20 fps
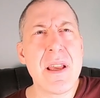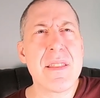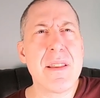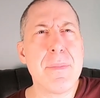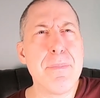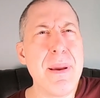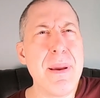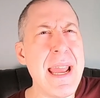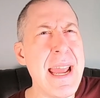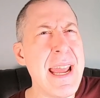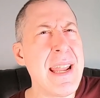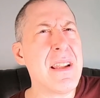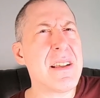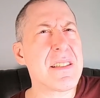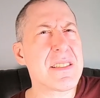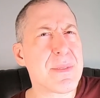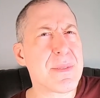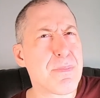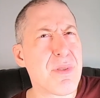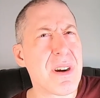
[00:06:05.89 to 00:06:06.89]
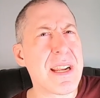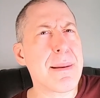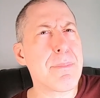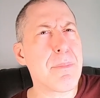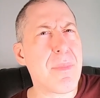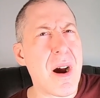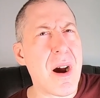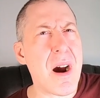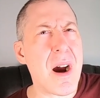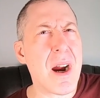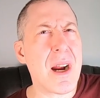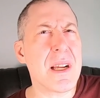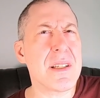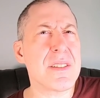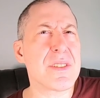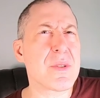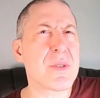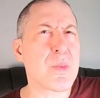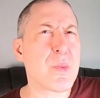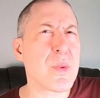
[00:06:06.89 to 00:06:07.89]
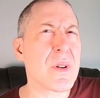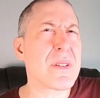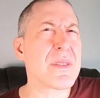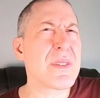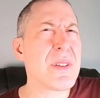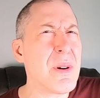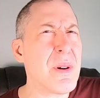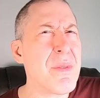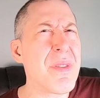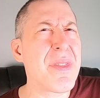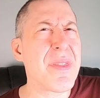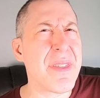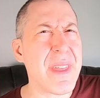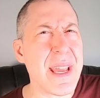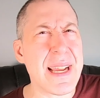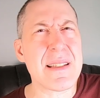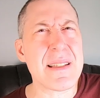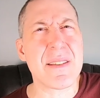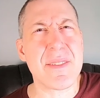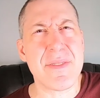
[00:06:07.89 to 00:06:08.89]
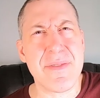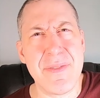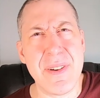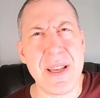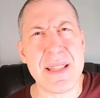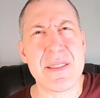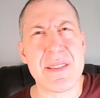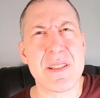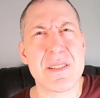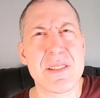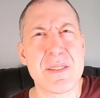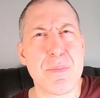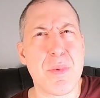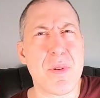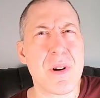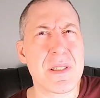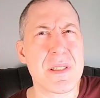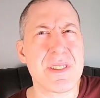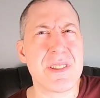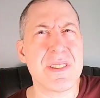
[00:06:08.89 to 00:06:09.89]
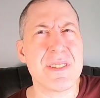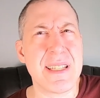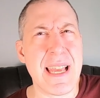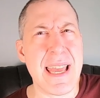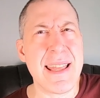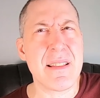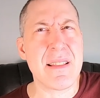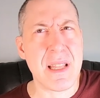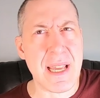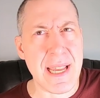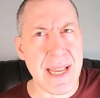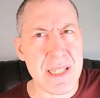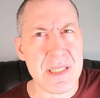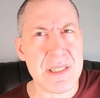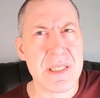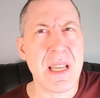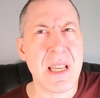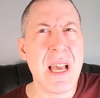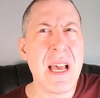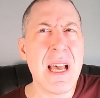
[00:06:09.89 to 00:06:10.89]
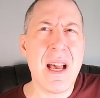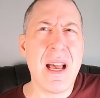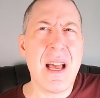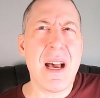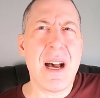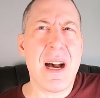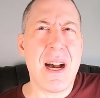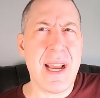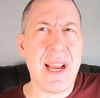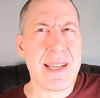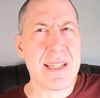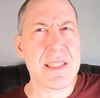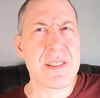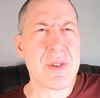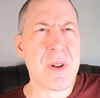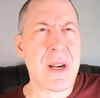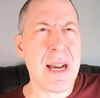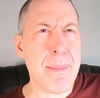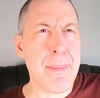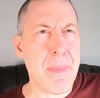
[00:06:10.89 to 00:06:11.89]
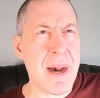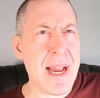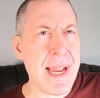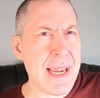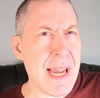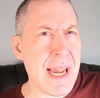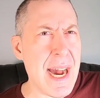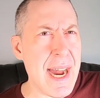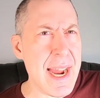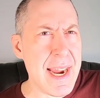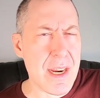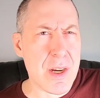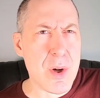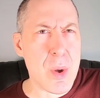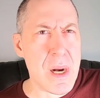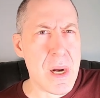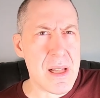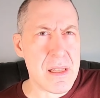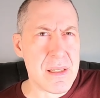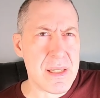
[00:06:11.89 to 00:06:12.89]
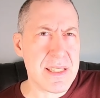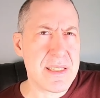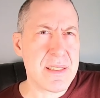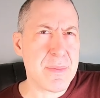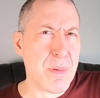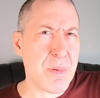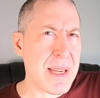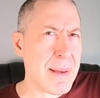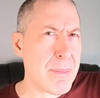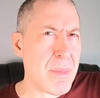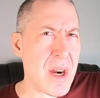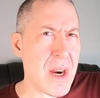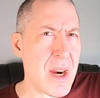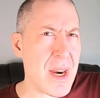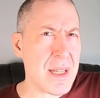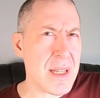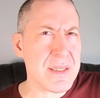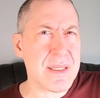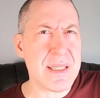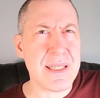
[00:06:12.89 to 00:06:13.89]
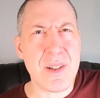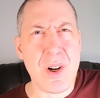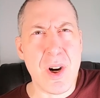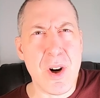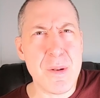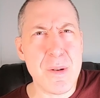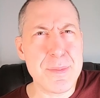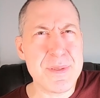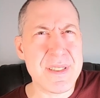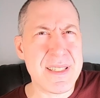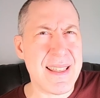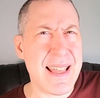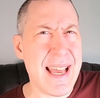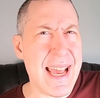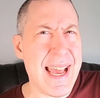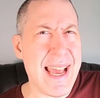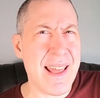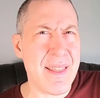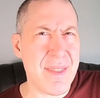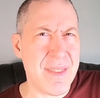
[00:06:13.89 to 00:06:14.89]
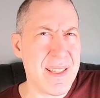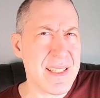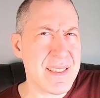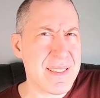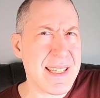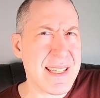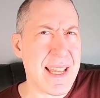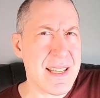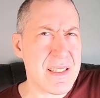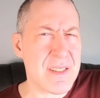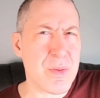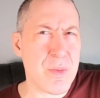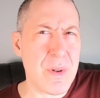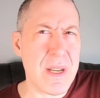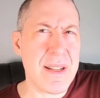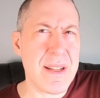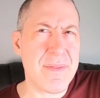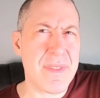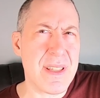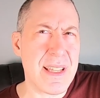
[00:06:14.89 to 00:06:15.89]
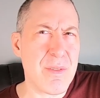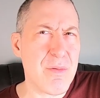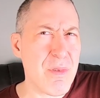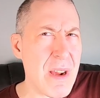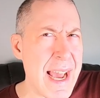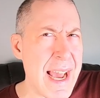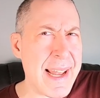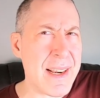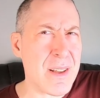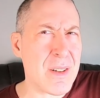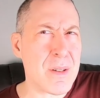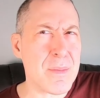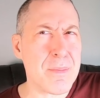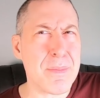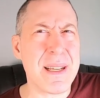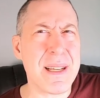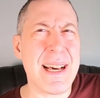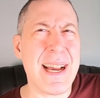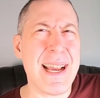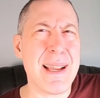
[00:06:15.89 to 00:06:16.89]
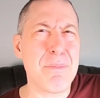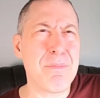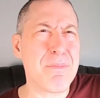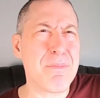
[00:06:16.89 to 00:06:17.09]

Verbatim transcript: The Panda spring bars were too thick to fit the sports' end links, I could try buying higher quality spring bars in hopes that this gets rid of the rattle, but I